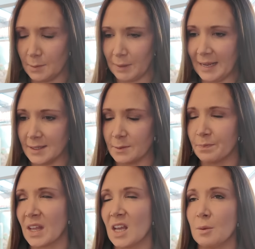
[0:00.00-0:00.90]
place
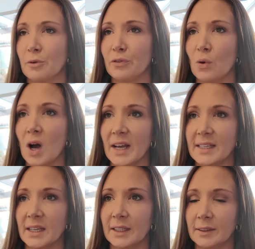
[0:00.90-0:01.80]
before I
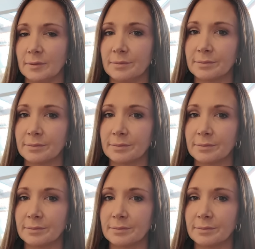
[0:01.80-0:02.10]
can